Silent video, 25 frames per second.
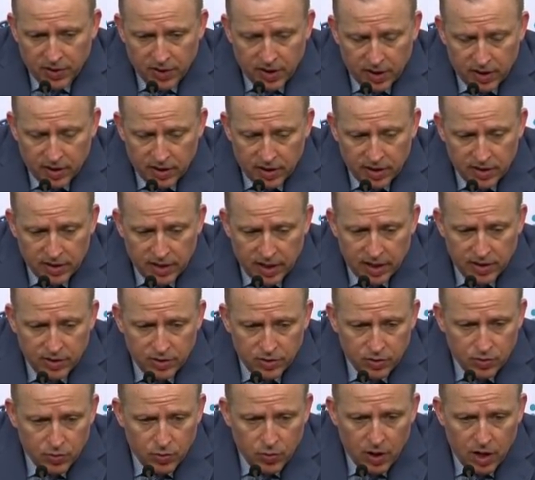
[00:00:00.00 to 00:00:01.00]
one thing that
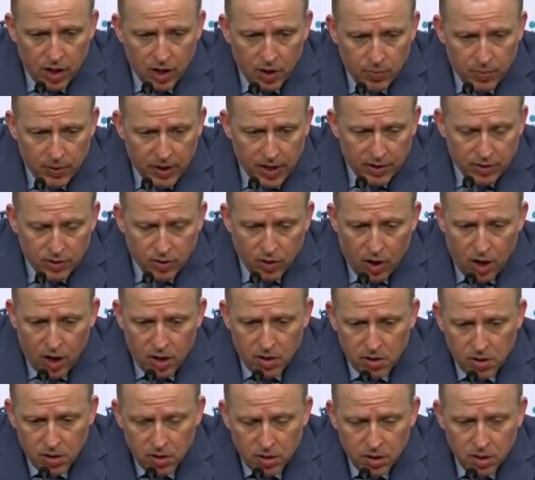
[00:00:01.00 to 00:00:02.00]
they do well. But I
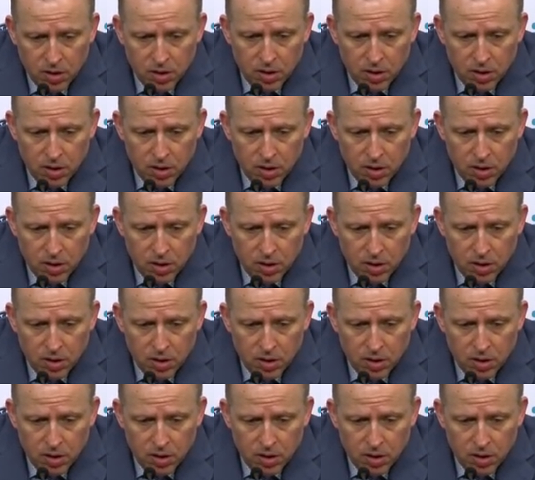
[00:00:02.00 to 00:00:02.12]
thought